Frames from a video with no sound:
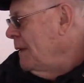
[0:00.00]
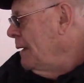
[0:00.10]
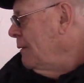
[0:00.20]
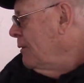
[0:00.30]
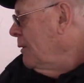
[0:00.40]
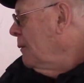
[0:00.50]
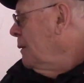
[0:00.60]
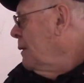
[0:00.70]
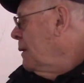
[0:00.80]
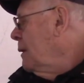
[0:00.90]
And so
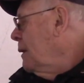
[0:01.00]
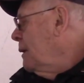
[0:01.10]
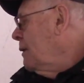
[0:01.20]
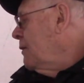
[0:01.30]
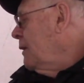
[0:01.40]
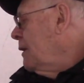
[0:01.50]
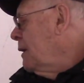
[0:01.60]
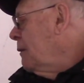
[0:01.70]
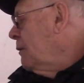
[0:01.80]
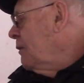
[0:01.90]
I
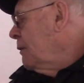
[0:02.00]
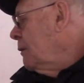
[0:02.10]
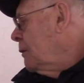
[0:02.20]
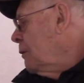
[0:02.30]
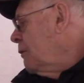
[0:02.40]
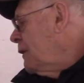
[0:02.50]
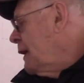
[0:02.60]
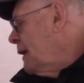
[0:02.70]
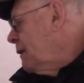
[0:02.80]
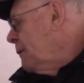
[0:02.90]
decided I wasn't going to go for
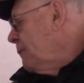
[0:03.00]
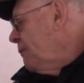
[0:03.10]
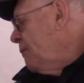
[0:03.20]
that.